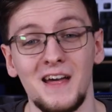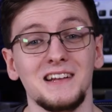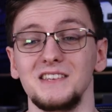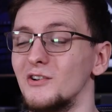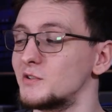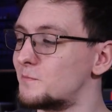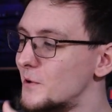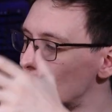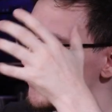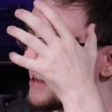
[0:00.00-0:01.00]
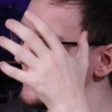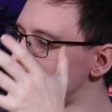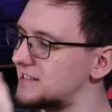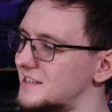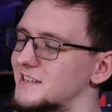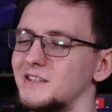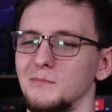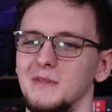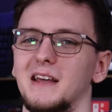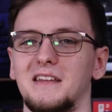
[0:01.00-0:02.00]
that's how to build a
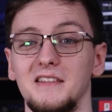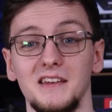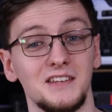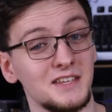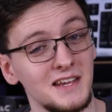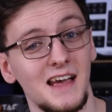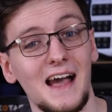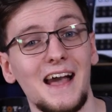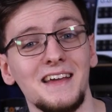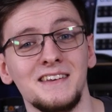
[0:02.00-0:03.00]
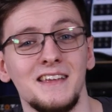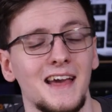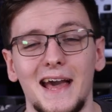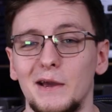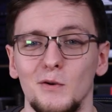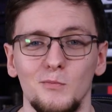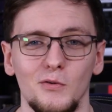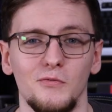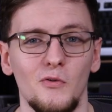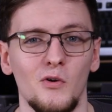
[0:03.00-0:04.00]
system like this and how it
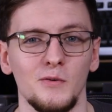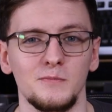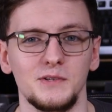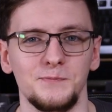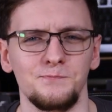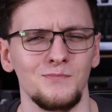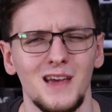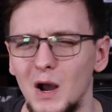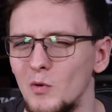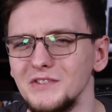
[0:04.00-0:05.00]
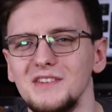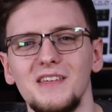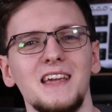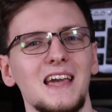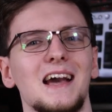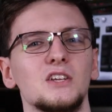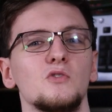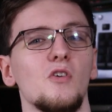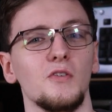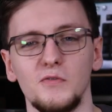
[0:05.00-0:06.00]
performs. I want to thank
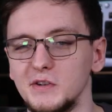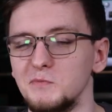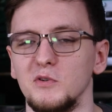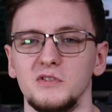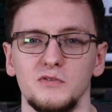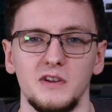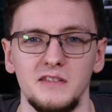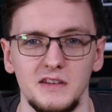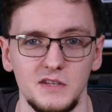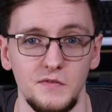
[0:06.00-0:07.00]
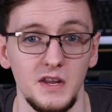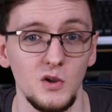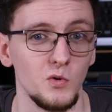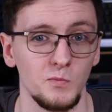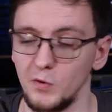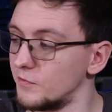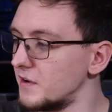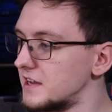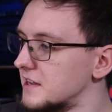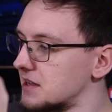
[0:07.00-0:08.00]
ASRock for sponsoring this video and
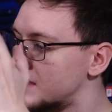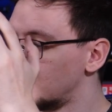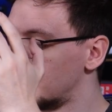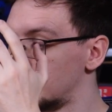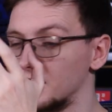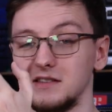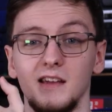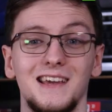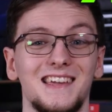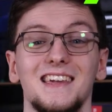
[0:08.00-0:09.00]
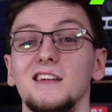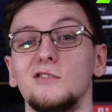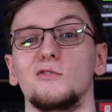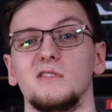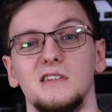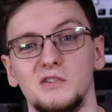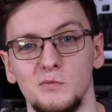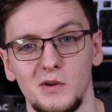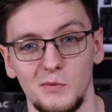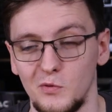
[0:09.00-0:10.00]
providing this killer
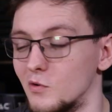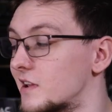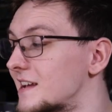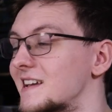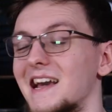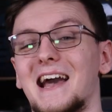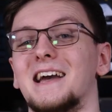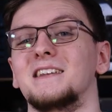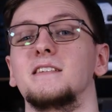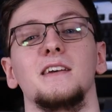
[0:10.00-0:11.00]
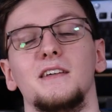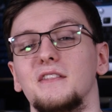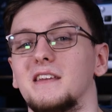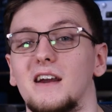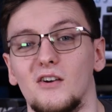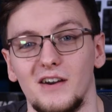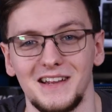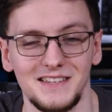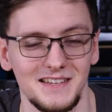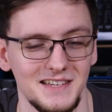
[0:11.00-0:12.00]
little motherboard and the
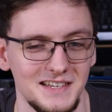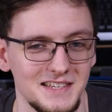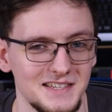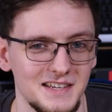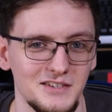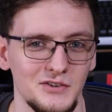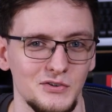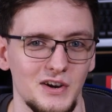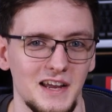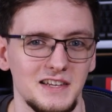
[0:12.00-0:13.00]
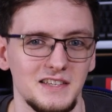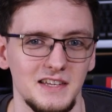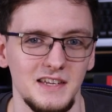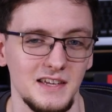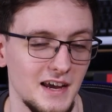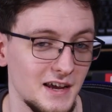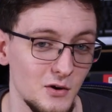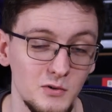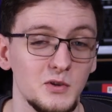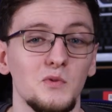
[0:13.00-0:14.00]
RX 6600 XT. I
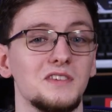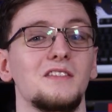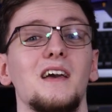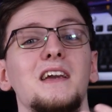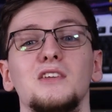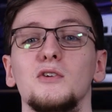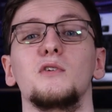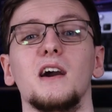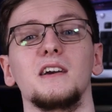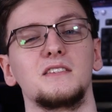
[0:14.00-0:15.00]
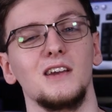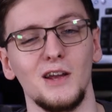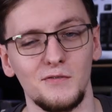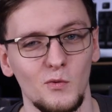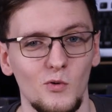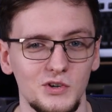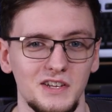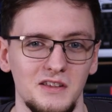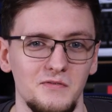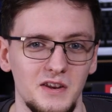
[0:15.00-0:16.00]
also want to thank you guys for
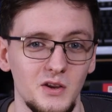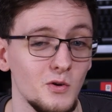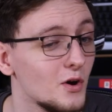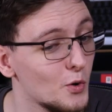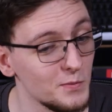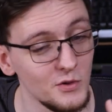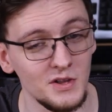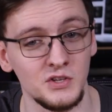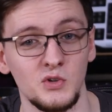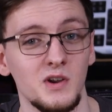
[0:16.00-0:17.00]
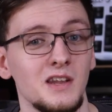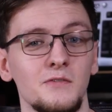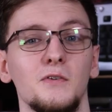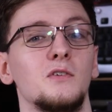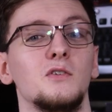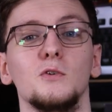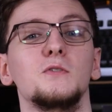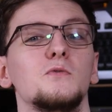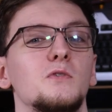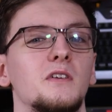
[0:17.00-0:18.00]
watching the video. I hope you enjoyed it, found it
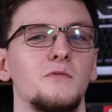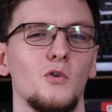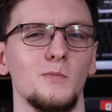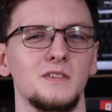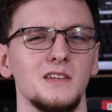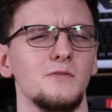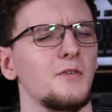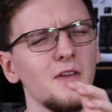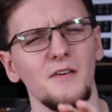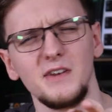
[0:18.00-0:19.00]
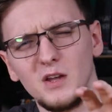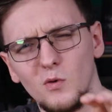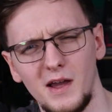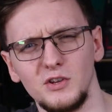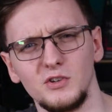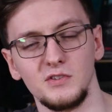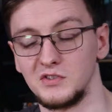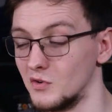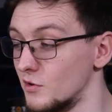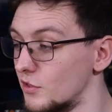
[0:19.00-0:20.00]
useful and informative. If you have any
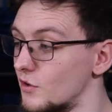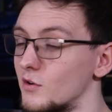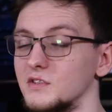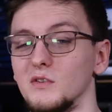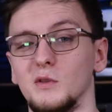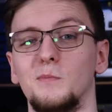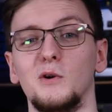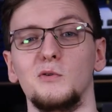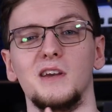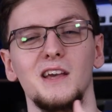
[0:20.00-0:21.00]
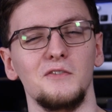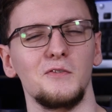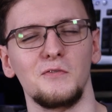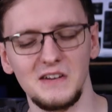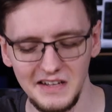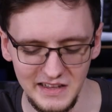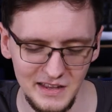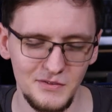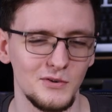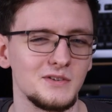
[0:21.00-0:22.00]
questions or thoughts on the build, feel free to
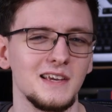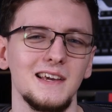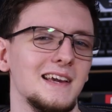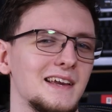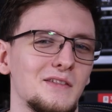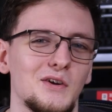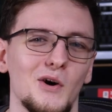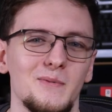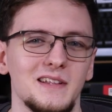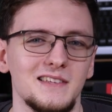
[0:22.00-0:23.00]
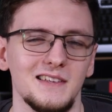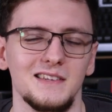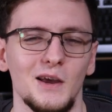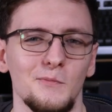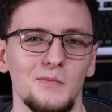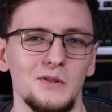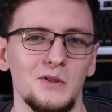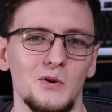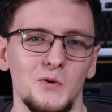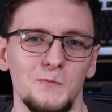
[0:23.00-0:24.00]
leave those in the comments down
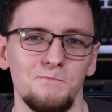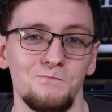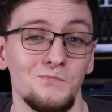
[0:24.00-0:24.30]
below.